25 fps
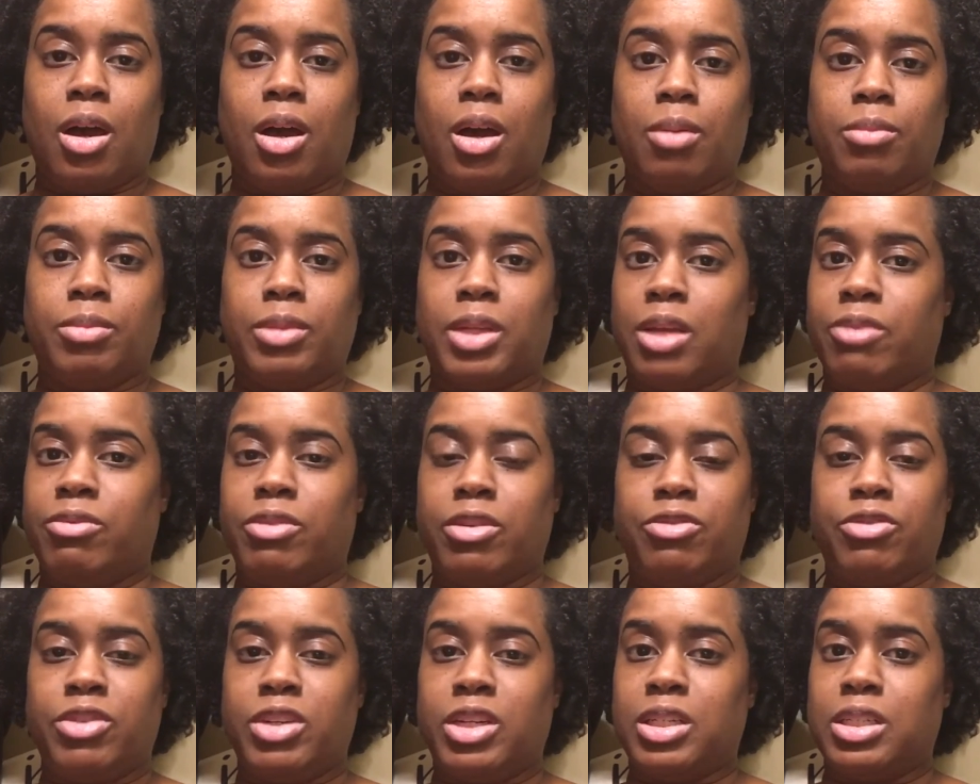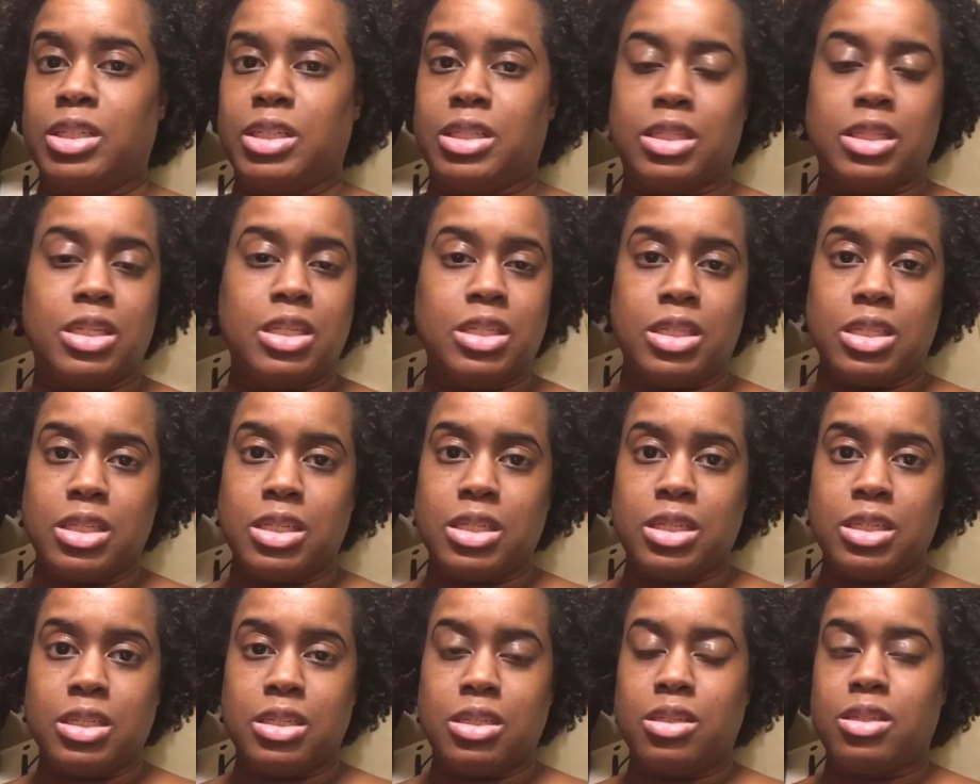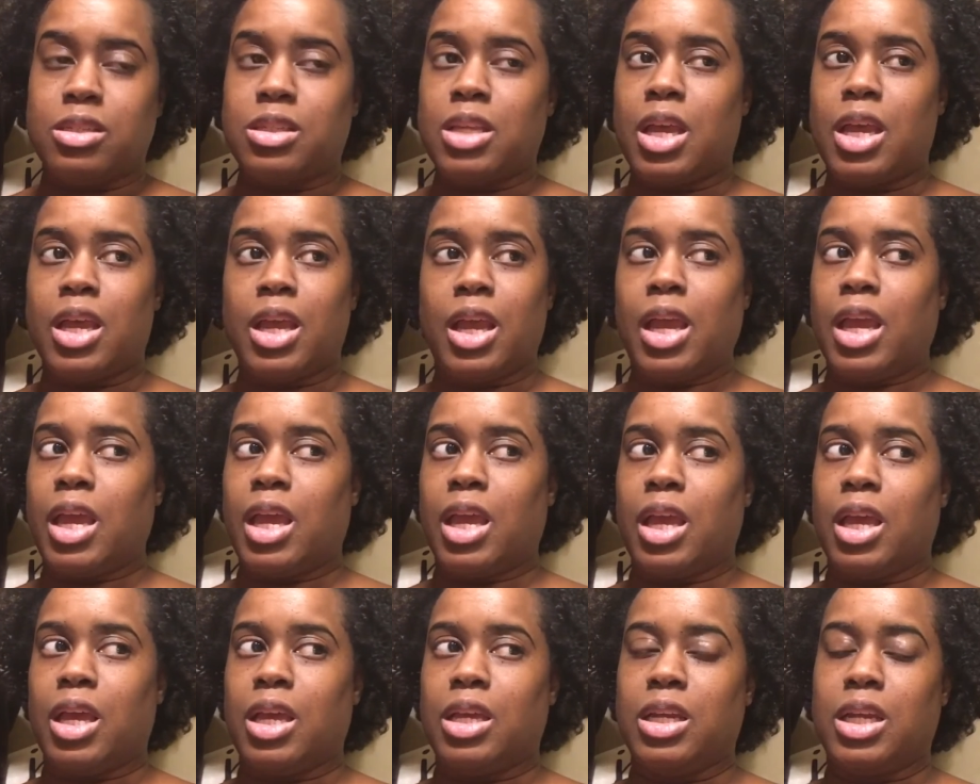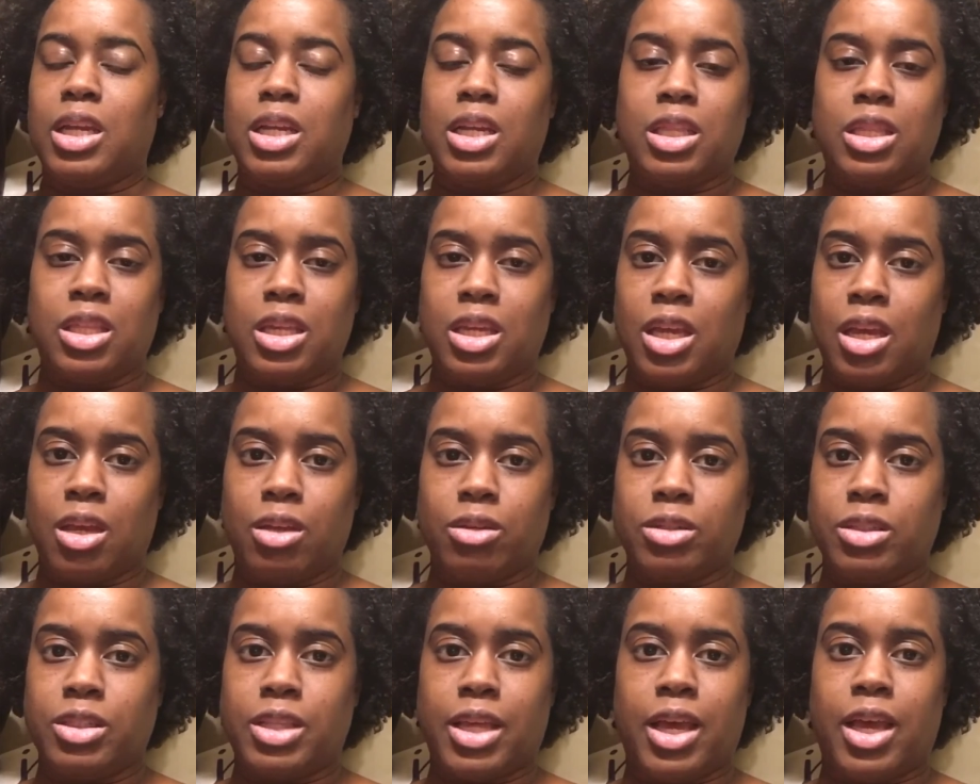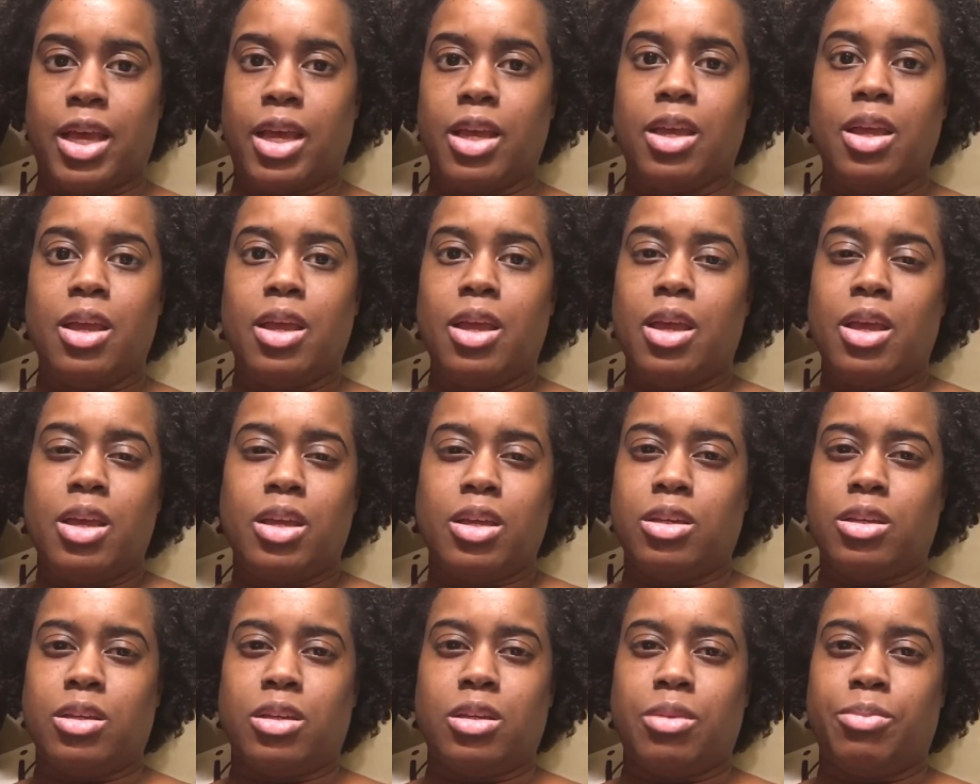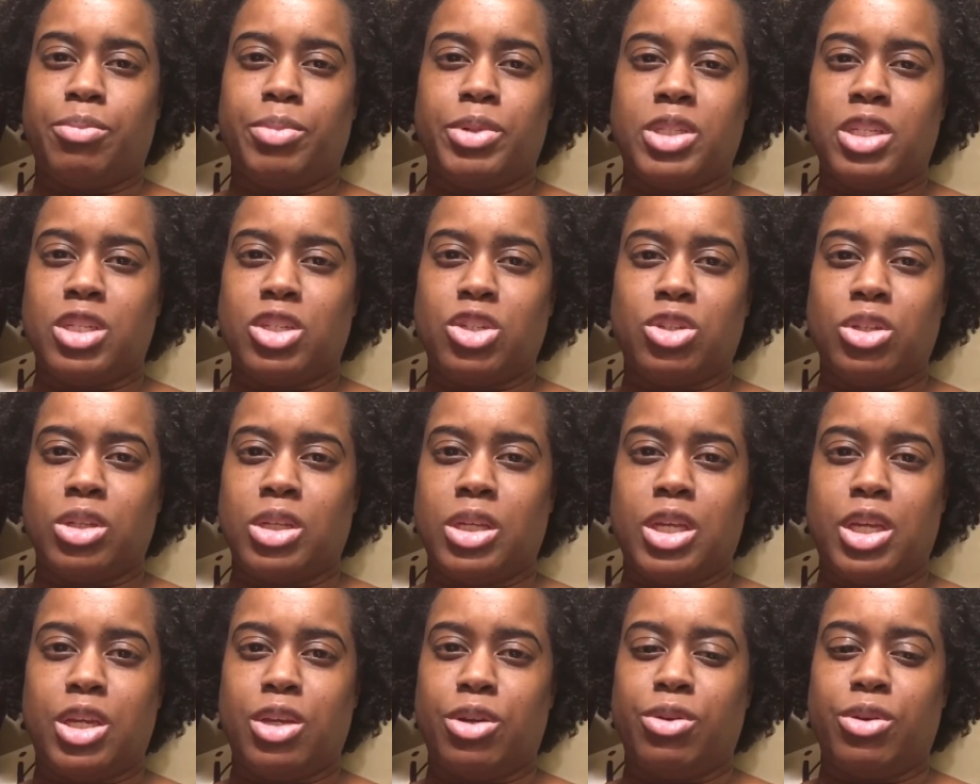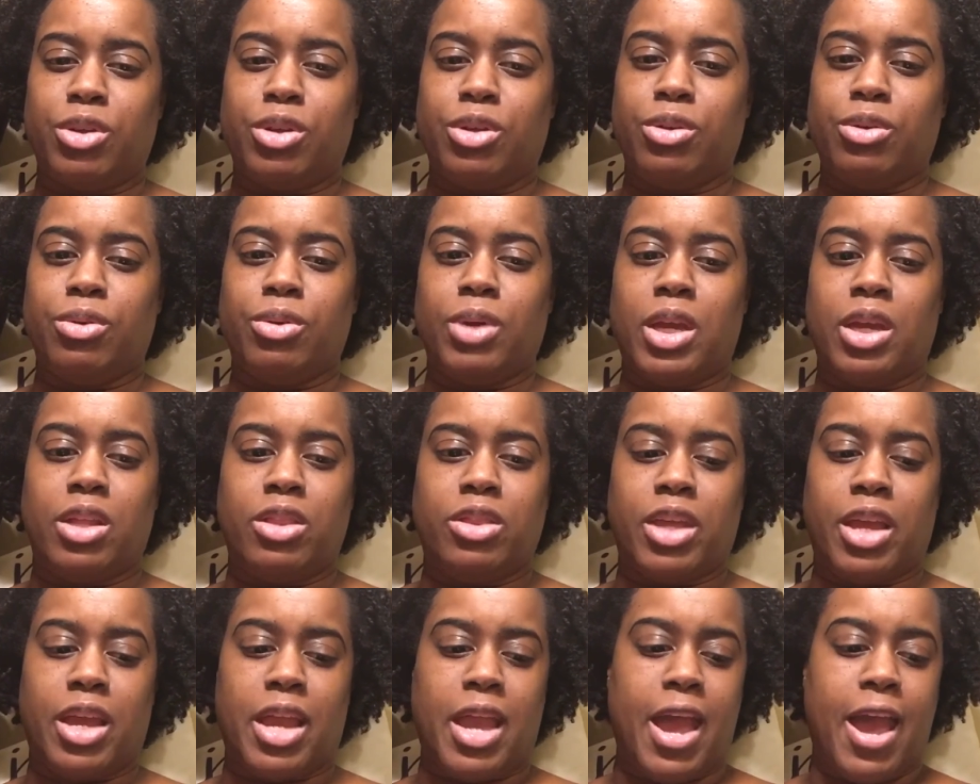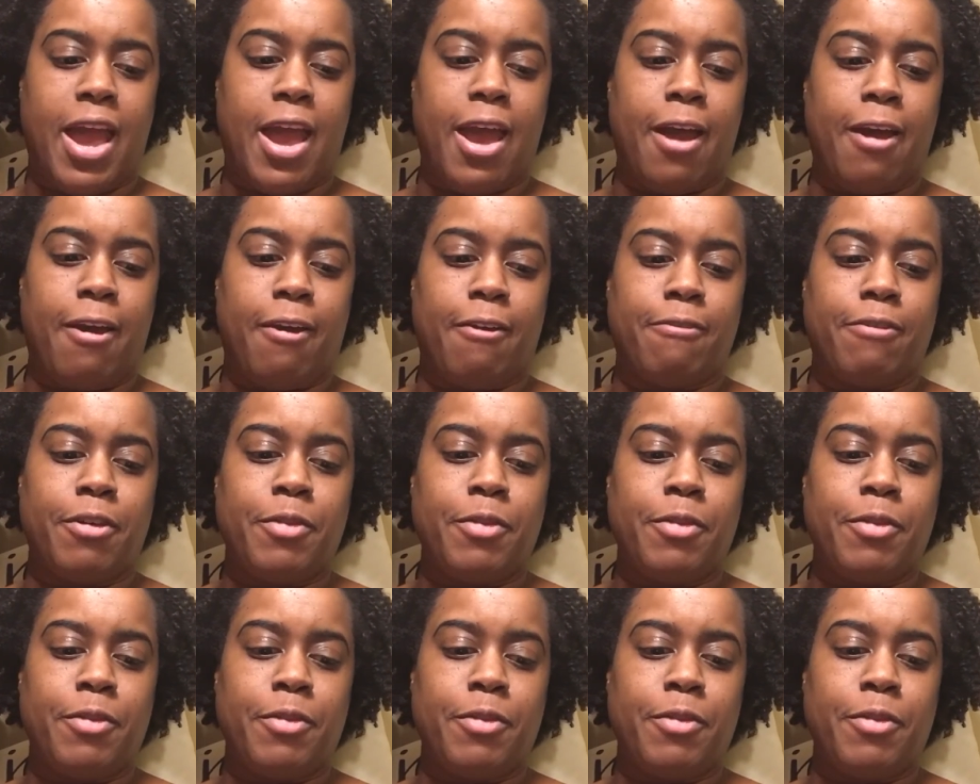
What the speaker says: They've defeated diseases and anything else that could potentially kill you. And they have